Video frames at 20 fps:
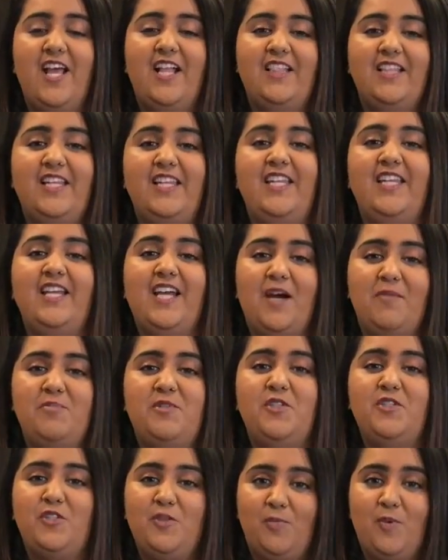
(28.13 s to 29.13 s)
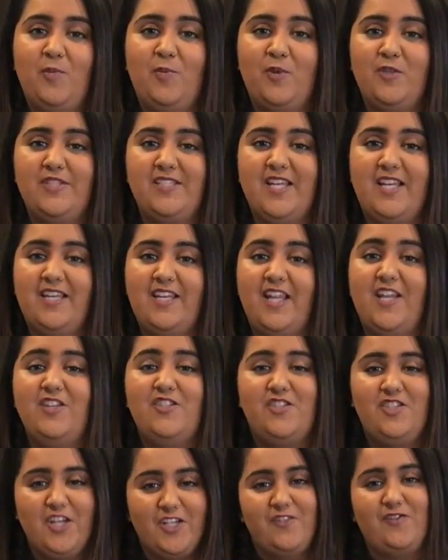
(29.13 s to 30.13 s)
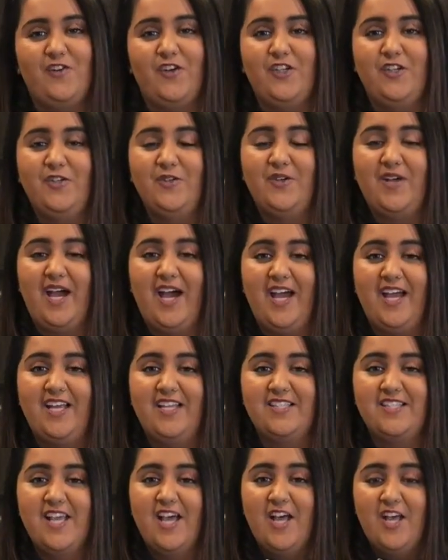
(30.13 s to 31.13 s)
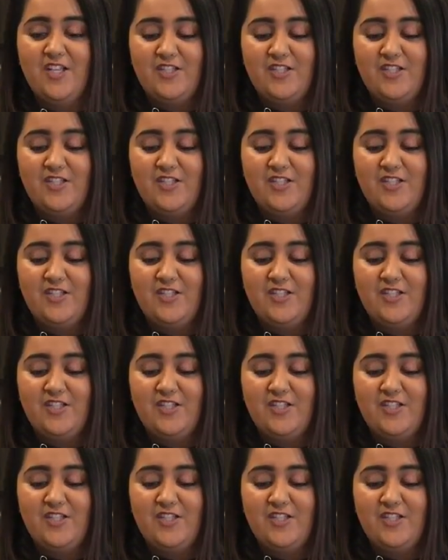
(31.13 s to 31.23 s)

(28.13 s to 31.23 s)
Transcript: leading up to Super Bowl Sunday just for you guys.